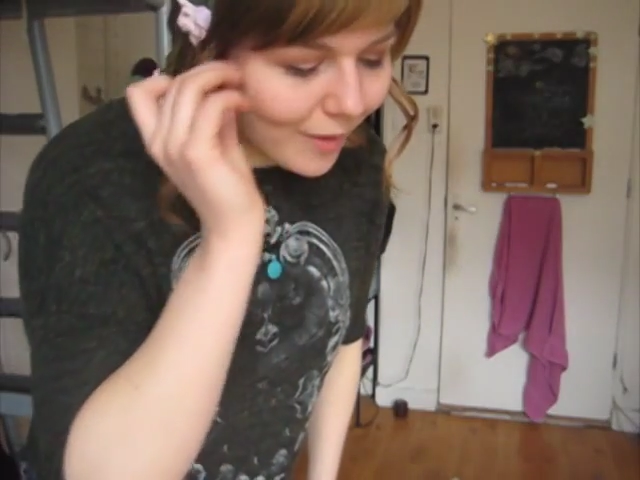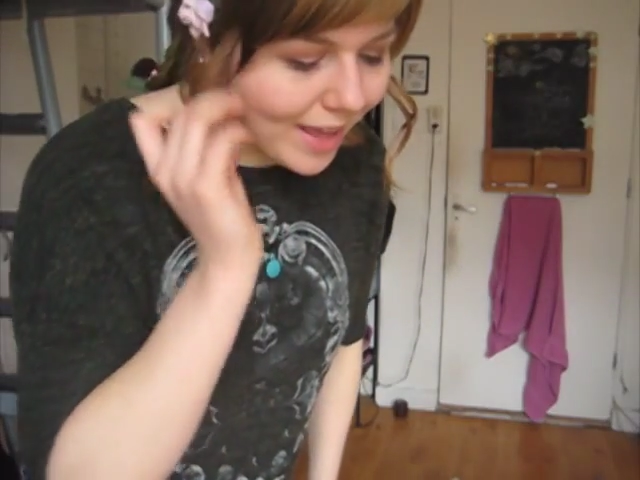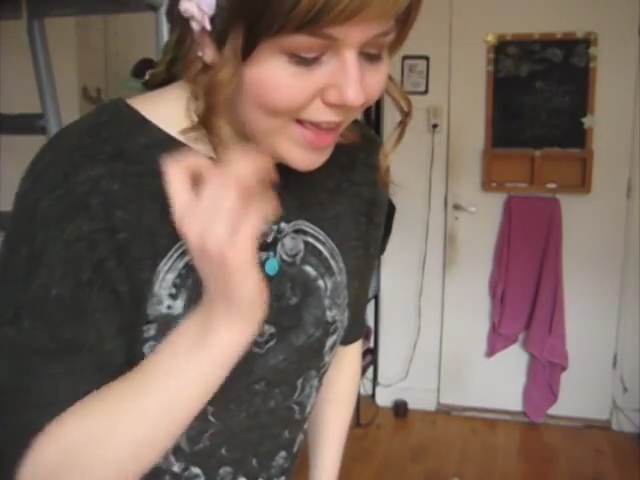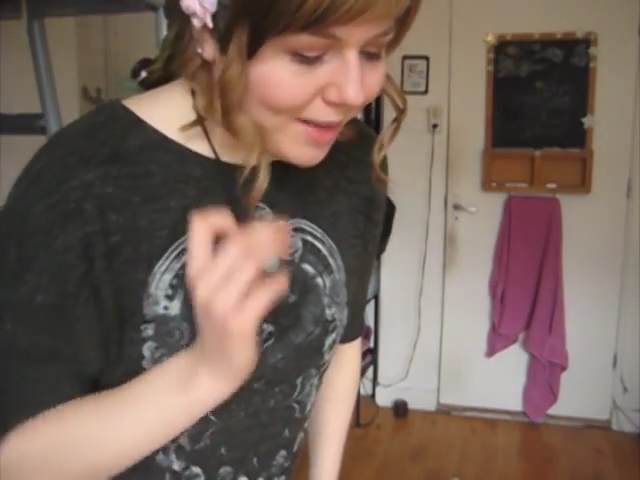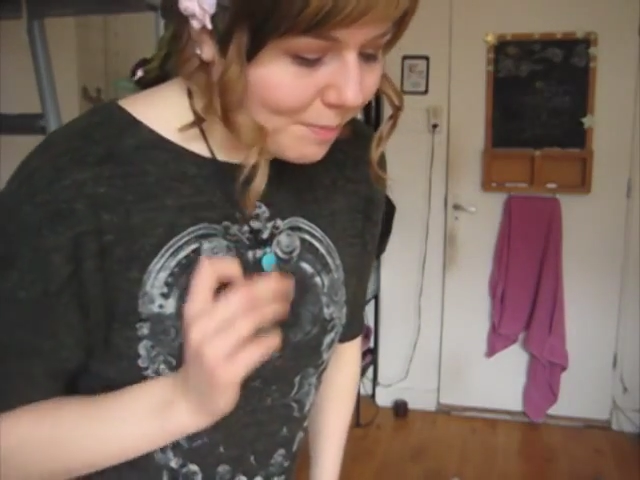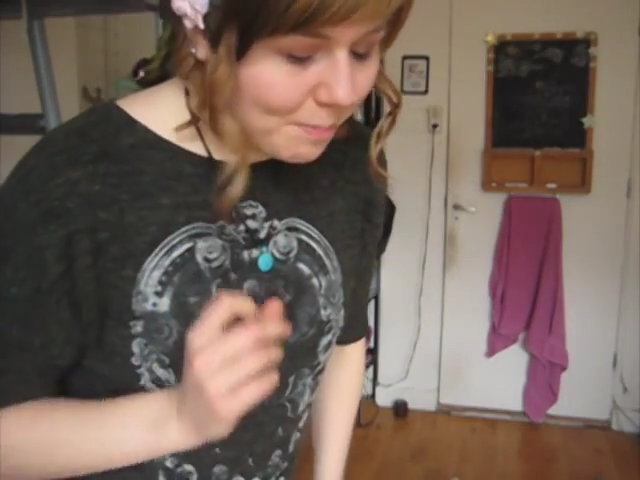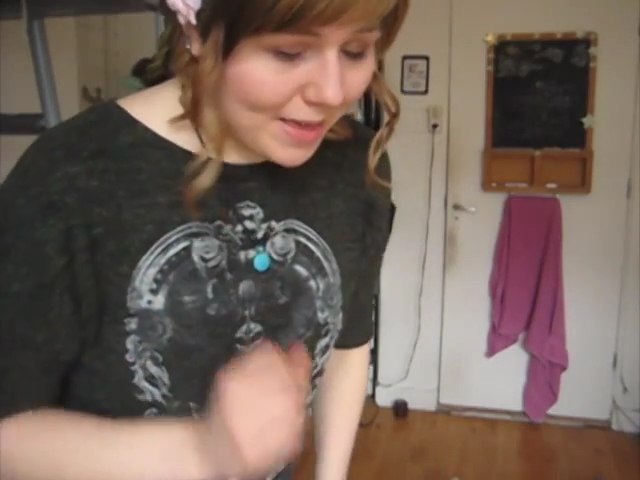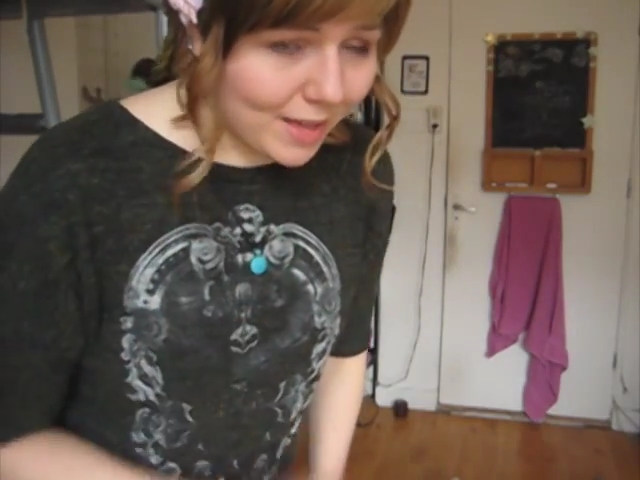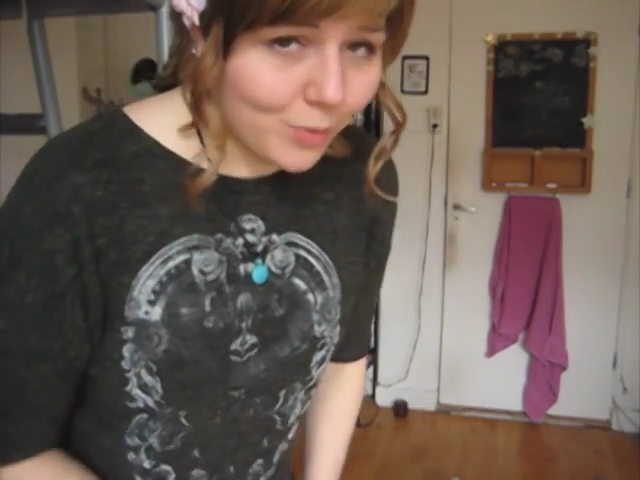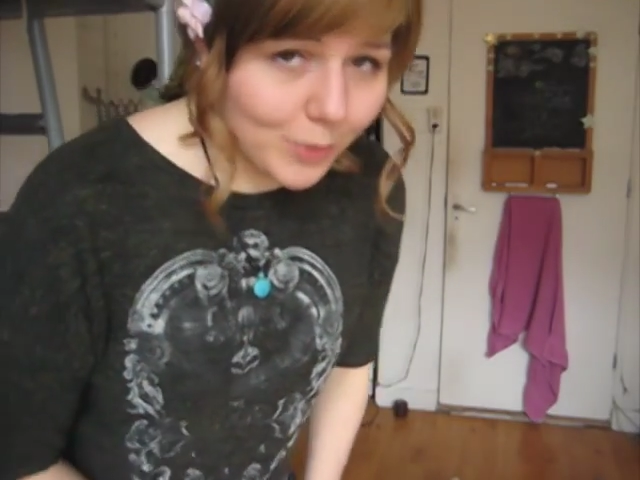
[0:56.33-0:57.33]
a
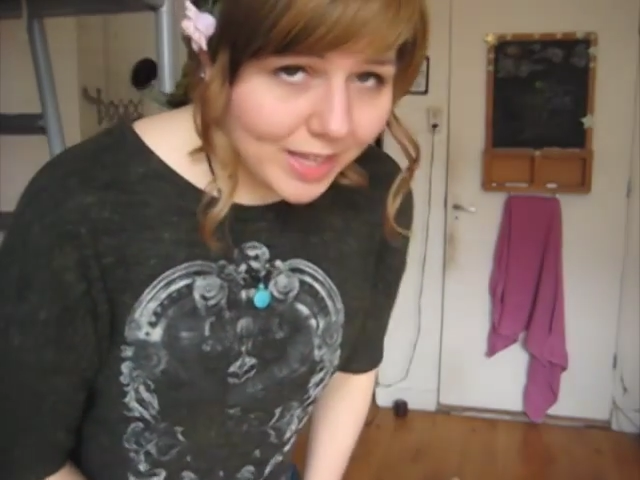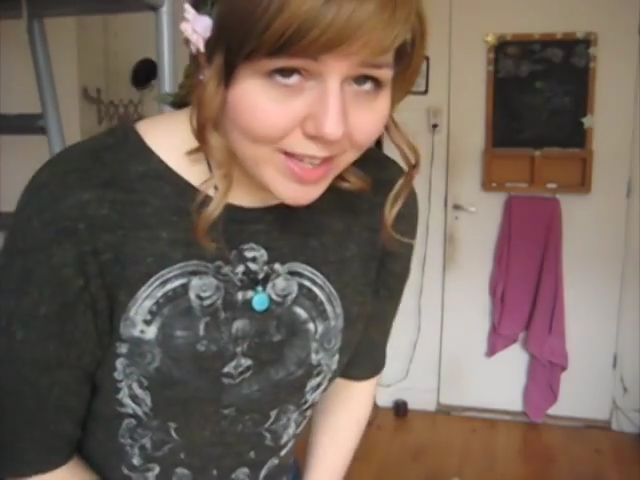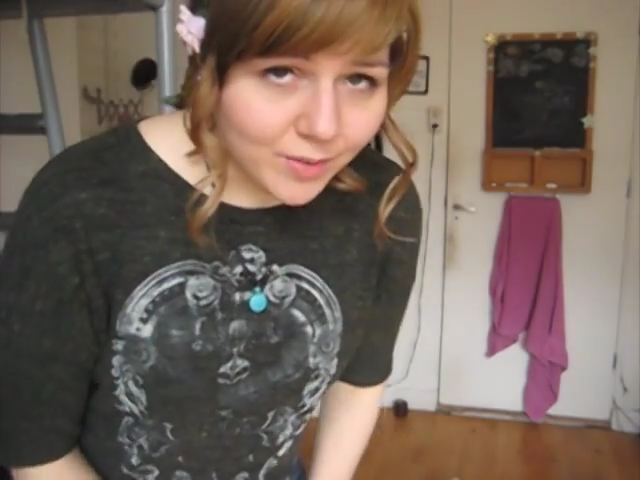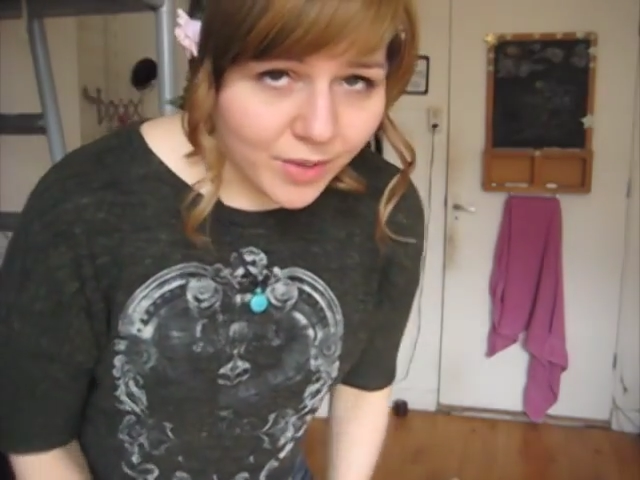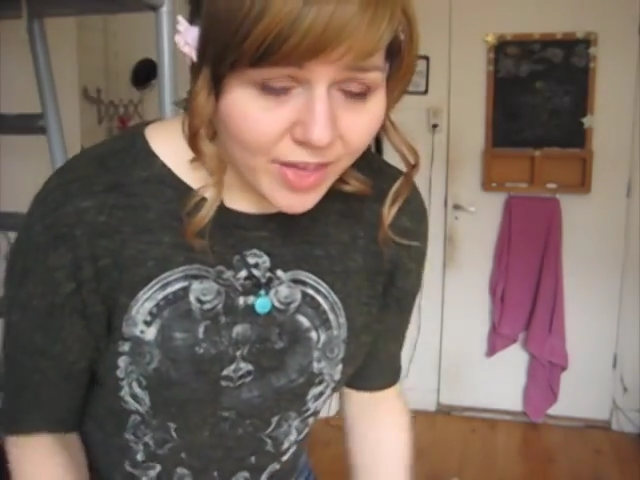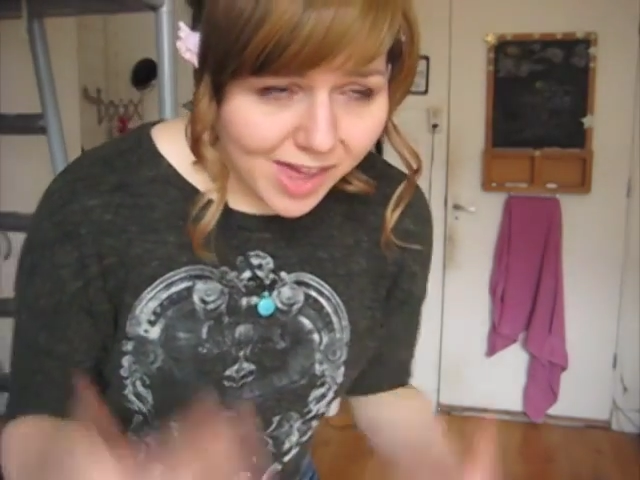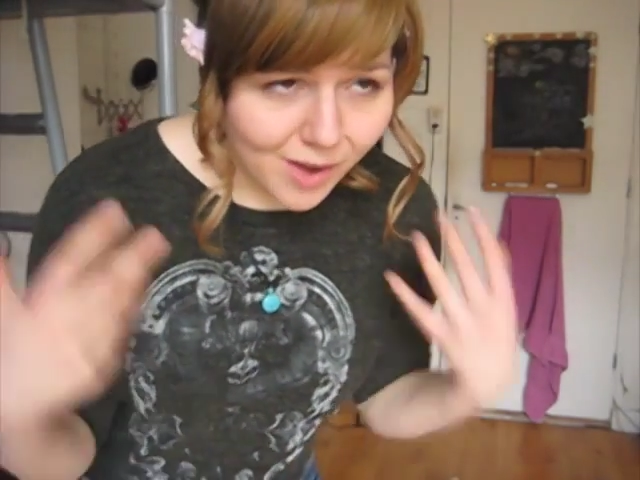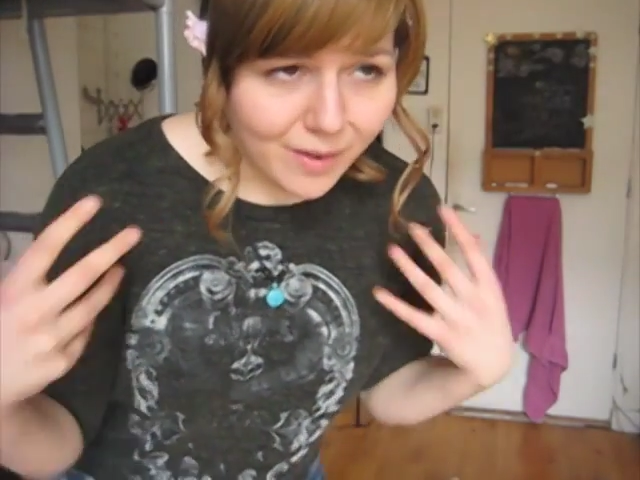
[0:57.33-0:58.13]
big wig with hair